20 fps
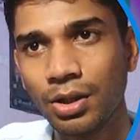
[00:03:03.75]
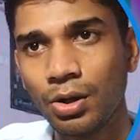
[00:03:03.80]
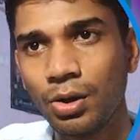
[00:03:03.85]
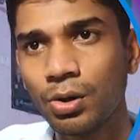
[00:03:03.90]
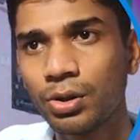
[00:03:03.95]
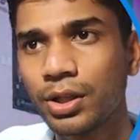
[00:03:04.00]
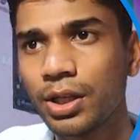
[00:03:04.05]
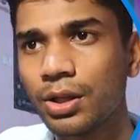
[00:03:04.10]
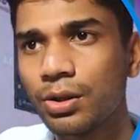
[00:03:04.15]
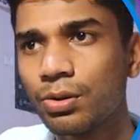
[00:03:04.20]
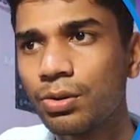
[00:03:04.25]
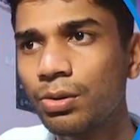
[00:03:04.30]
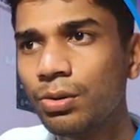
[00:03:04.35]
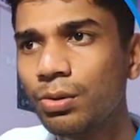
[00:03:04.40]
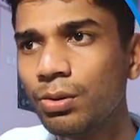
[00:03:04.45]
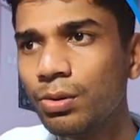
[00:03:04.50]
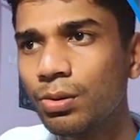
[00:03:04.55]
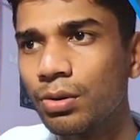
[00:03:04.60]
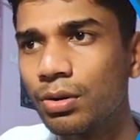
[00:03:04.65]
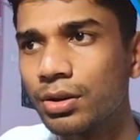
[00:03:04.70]
Okay,
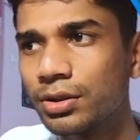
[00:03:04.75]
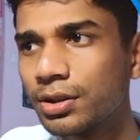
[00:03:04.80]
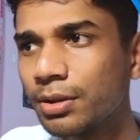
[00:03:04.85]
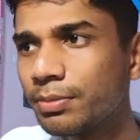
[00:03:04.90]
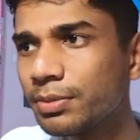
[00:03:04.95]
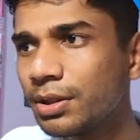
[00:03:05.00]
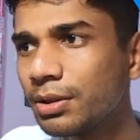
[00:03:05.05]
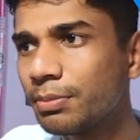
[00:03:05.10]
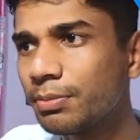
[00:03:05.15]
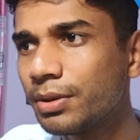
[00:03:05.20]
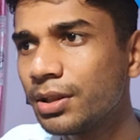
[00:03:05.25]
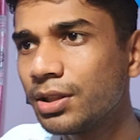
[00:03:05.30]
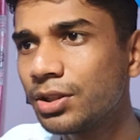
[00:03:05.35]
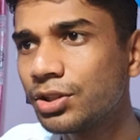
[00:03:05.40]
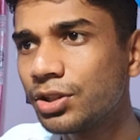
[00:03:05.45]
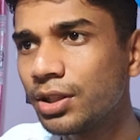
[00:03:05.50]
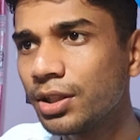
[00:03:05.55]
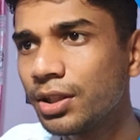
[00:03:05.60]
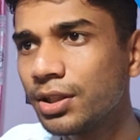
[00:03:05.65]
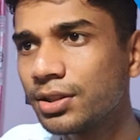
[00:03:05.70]
cool. Something being
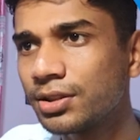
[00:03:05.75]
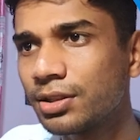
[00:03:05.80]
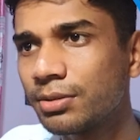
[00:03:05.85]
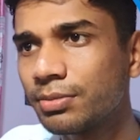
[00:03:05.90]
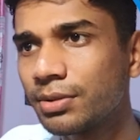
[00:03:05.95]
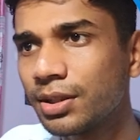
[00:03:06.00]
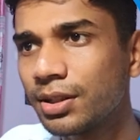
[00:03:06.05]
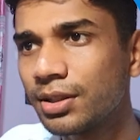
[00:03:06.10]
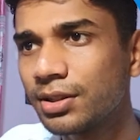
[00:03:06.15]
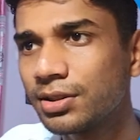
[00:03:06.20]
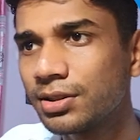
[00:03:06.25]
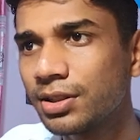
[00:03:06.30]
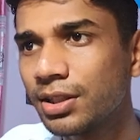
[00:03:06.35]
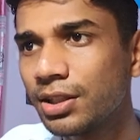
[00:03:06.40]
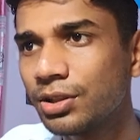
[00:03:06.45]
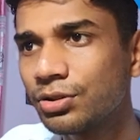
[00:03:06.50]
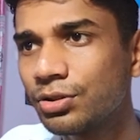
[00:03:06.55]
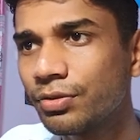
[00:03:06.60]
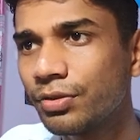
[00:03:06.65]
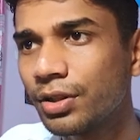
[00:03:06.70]
changed. Something is
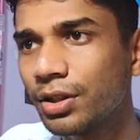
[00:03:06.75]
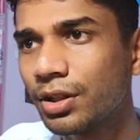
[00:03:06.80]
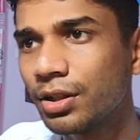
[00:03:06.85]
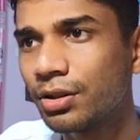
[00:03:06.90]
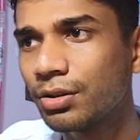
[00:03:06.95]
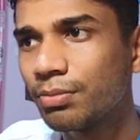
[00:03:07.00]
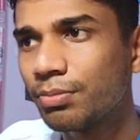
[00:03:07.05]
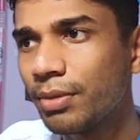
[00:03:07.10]
changed over here.